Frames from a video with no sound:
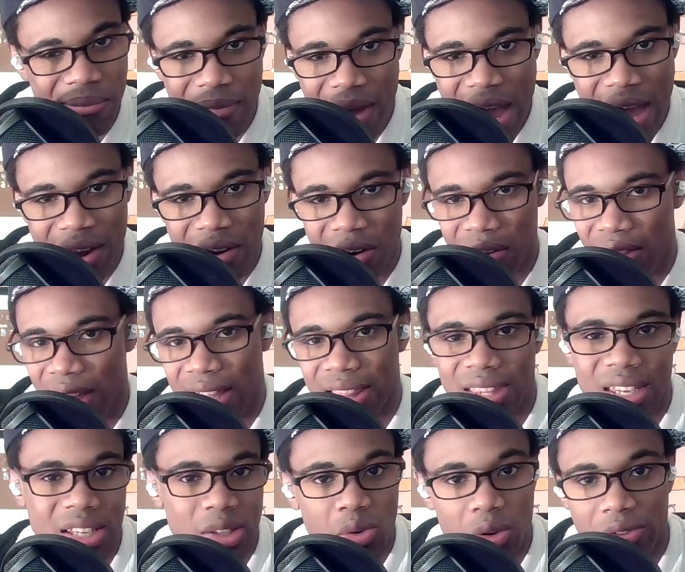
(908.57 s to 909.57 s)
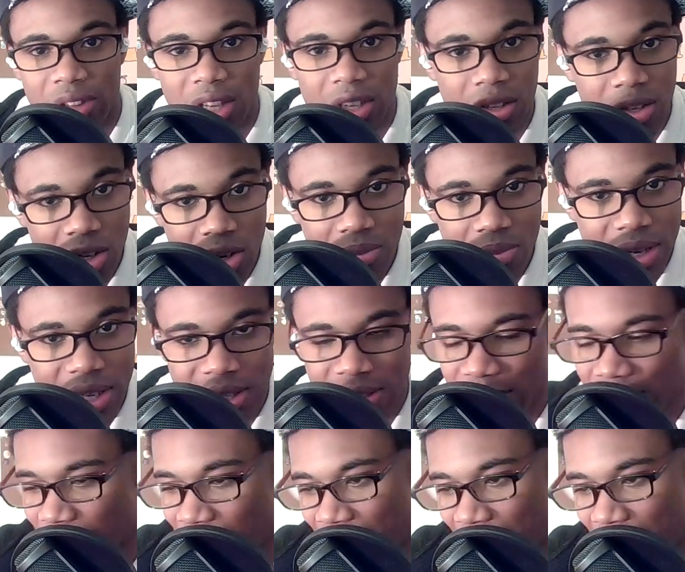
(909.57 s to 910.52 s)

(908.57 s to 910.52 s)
matter, like things with the humans.